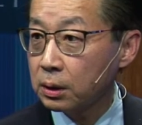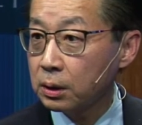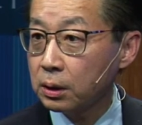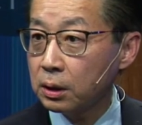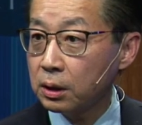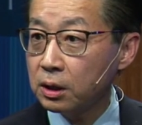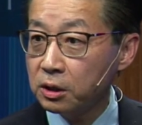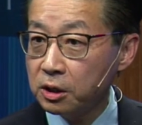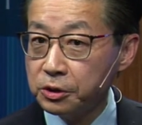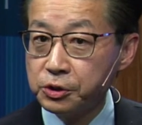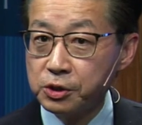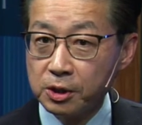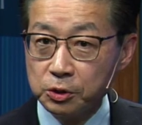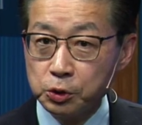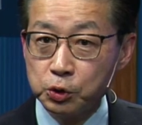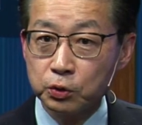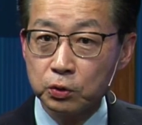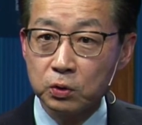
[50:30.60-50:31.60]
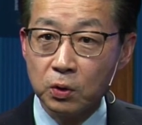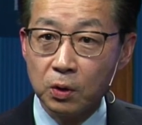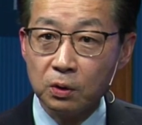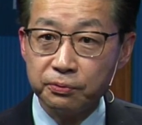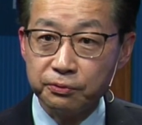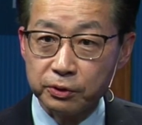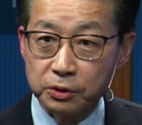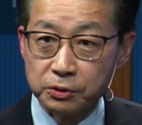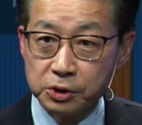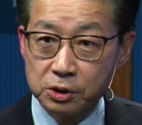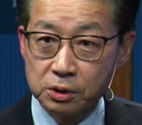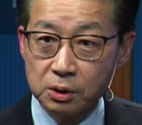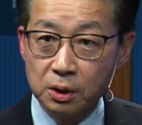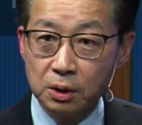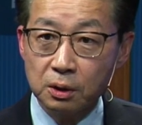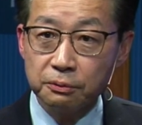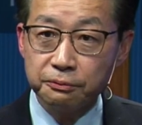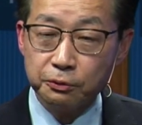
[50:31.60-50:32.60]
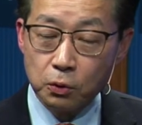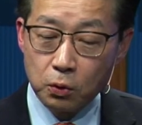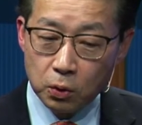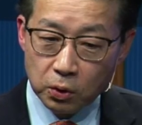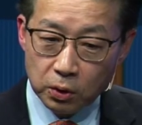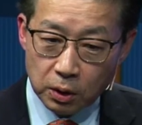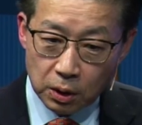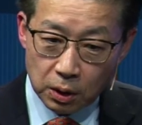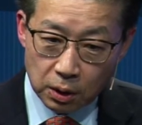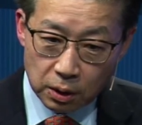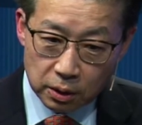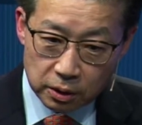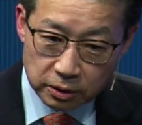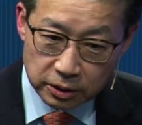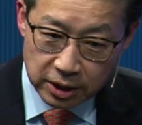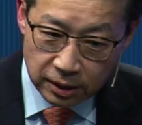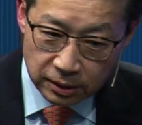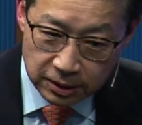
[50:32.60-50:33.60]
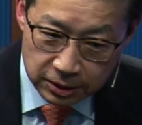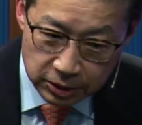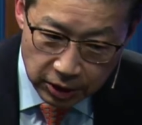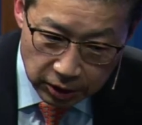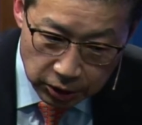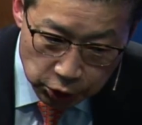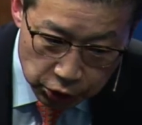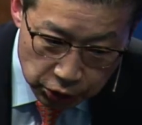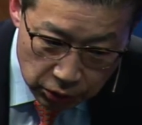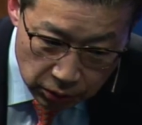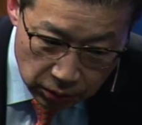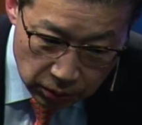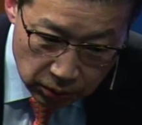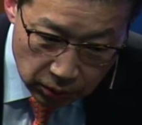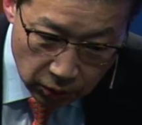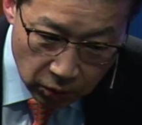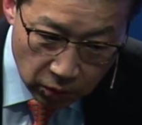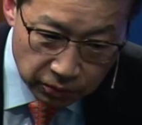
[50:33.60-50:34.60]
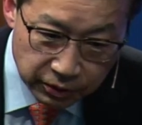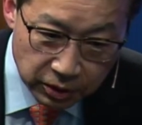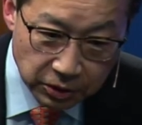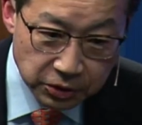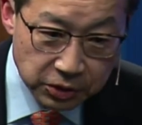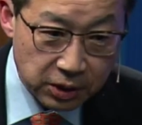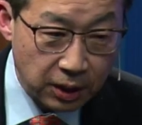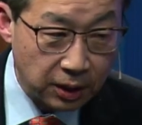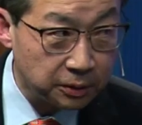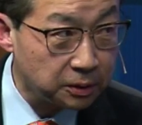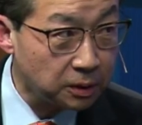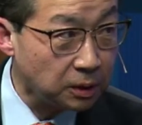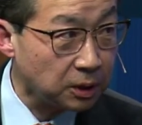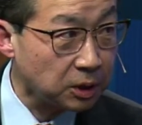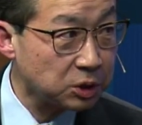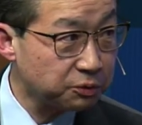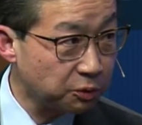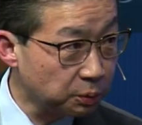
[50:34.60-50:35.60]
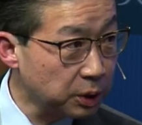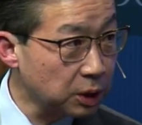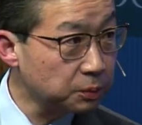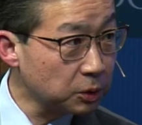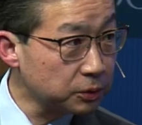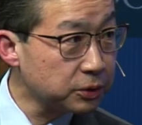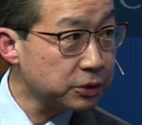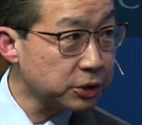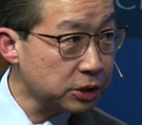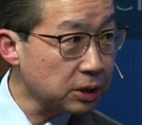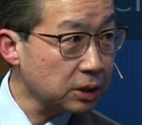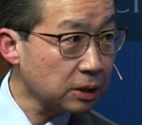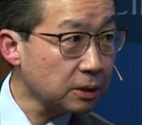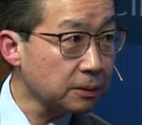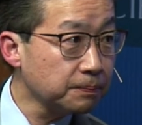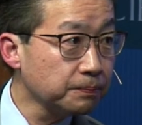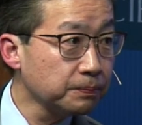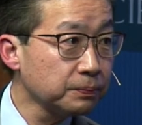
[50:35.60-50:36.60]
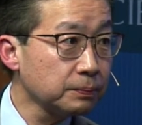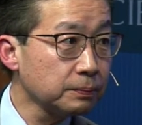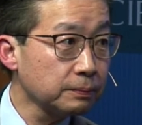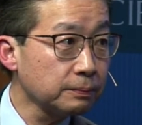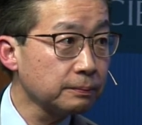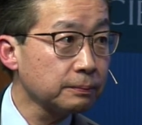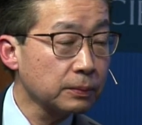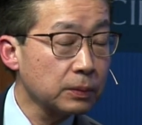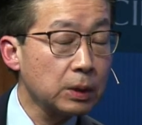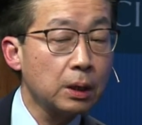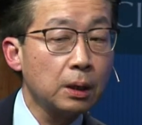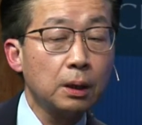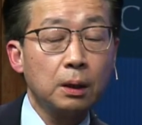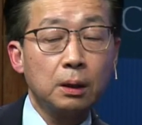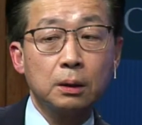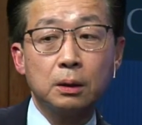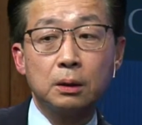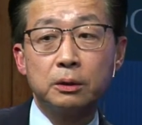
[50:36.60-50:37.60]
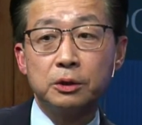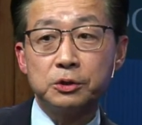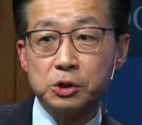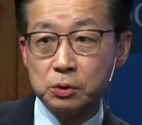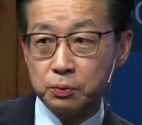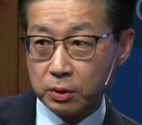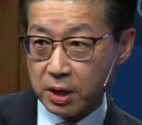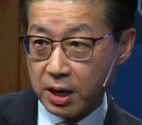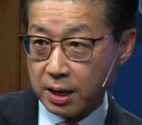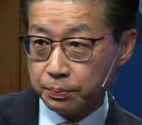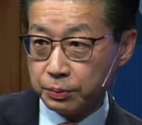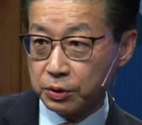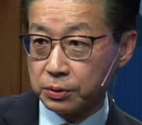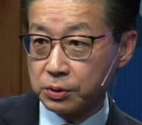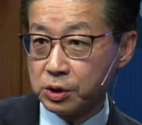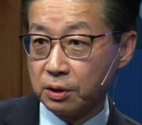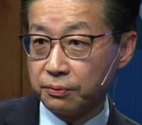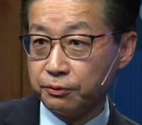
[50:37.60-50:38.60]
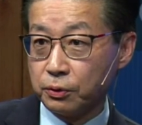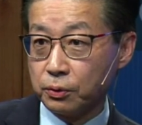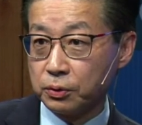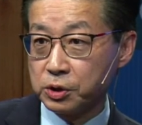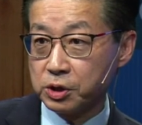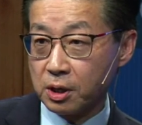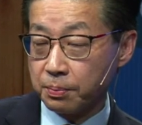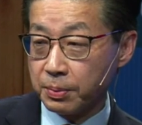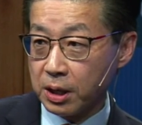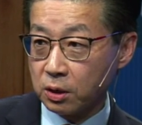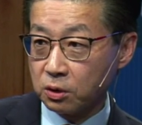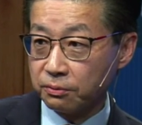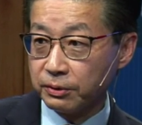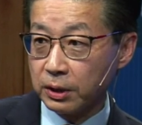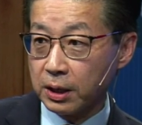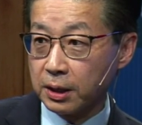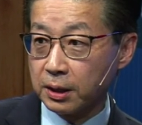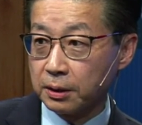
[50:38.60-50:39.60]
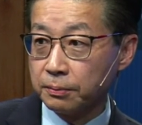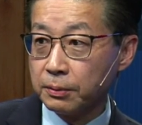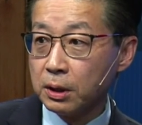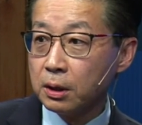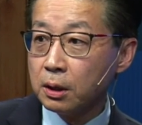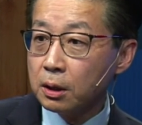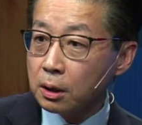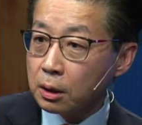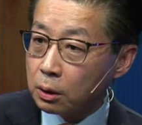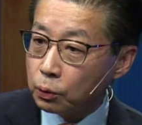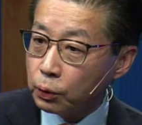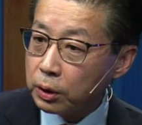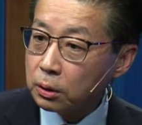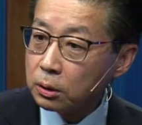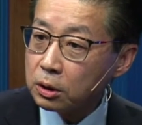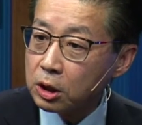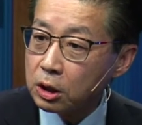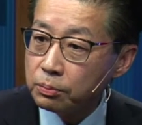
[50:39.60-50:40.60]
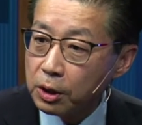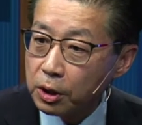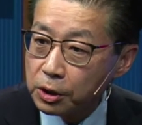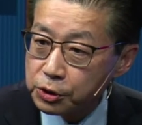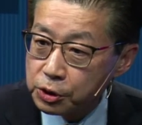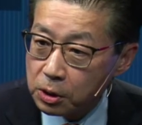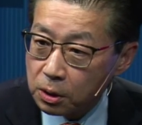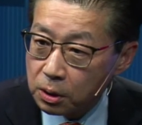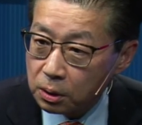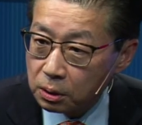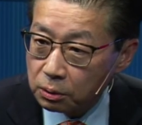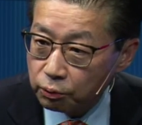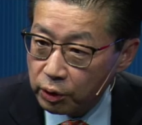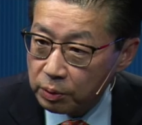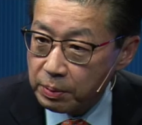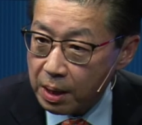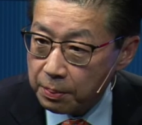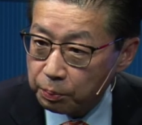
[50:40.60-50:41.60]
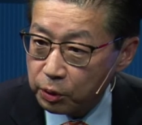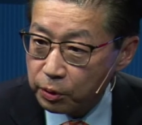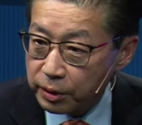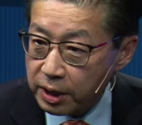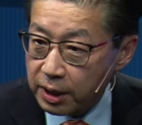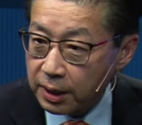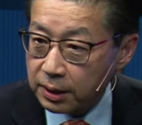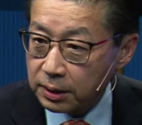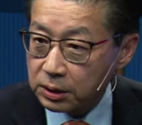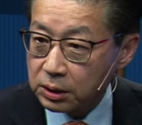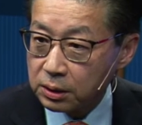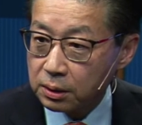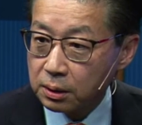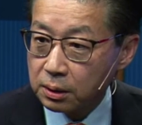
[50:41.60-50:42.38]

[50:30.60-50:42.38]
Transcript: in his central office for the delectation of his underlings, for people to see. This is what happens if you step out of line. Will Kim Yo Jong remember that